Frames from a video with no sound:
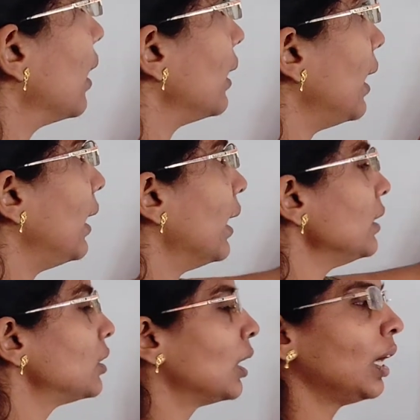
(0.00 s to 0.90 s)
A
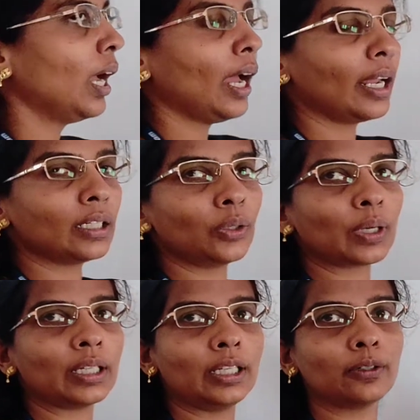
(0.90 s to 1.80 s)
dash and you
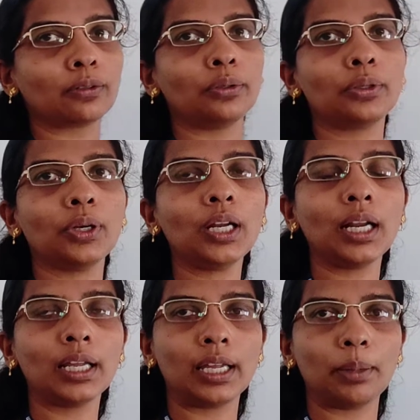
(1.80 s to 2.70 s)
can include your
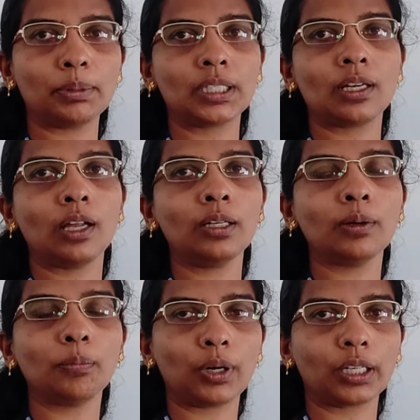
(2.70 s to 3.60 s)

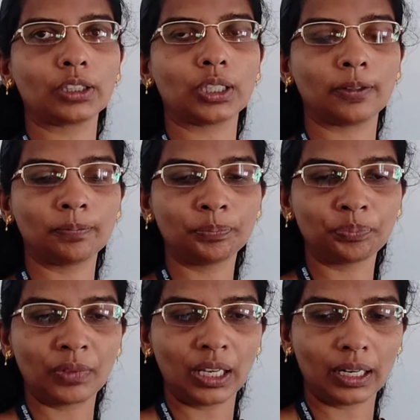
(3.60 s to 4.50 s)
epsilon production.
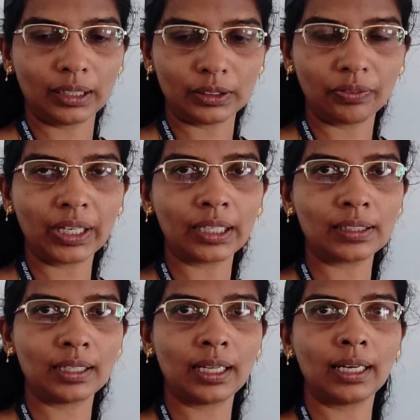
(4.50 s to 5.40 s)
Right, we can
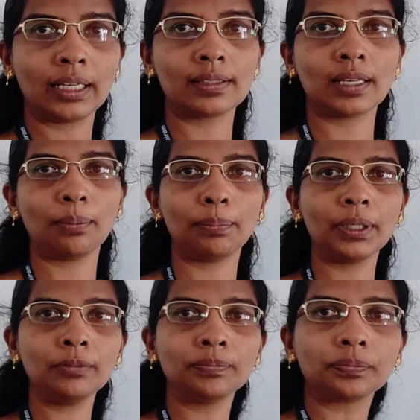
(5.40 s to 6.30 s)
see an example.